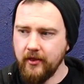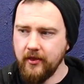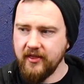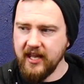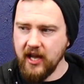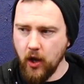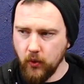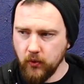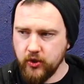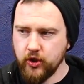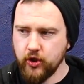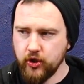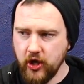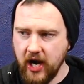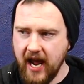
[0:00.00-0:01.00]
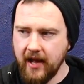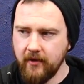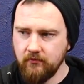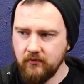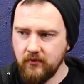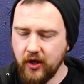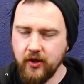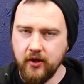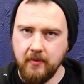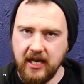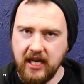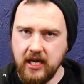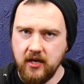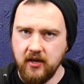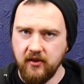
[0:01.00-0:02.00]
the old Strat at the
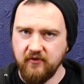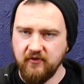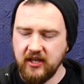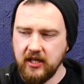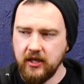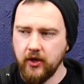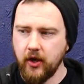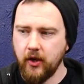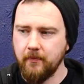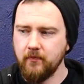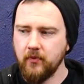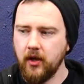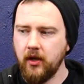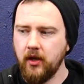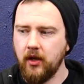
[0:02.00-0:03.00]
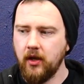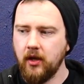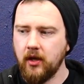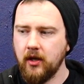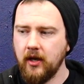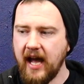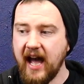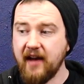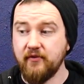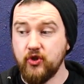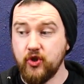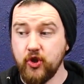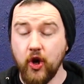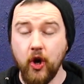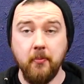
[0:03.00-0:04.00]
beginning of the video, have a
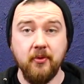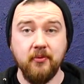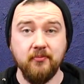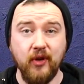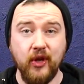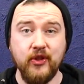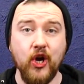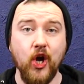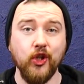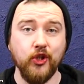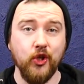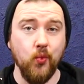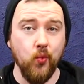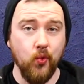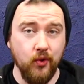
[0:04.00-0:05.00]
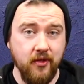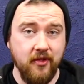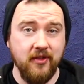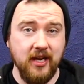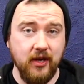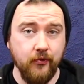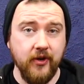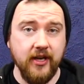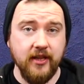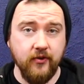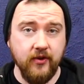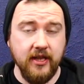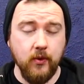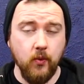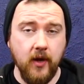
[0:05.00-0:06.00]
job. And they all do one thing really,
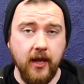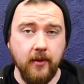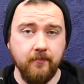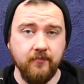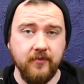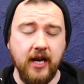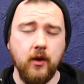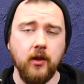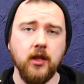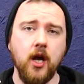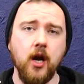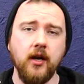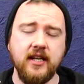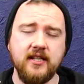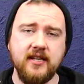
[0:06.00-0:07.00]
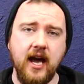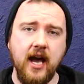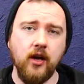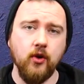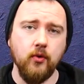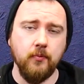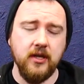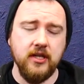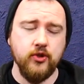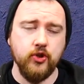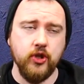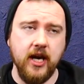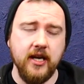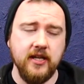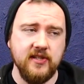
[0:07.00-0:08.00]
really well. Now, a lot of guitar companies
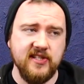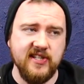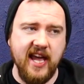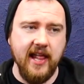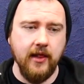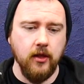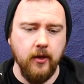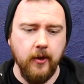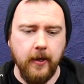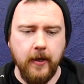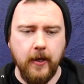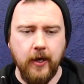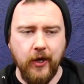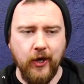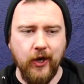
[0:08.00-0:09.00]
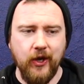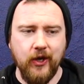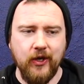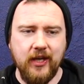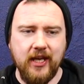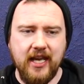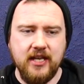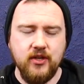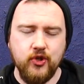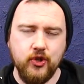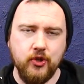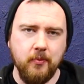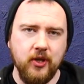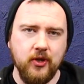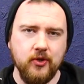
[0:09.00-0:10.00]
try and sell
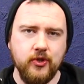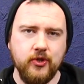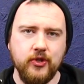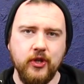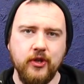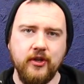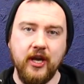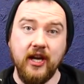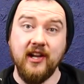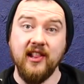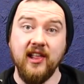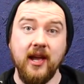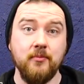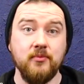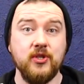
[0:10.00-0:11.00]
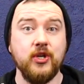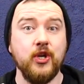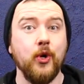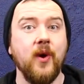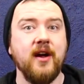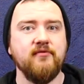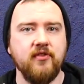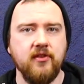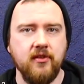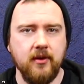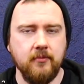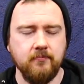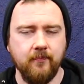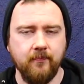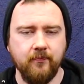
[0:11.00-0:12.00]
instruments that claim to do everything.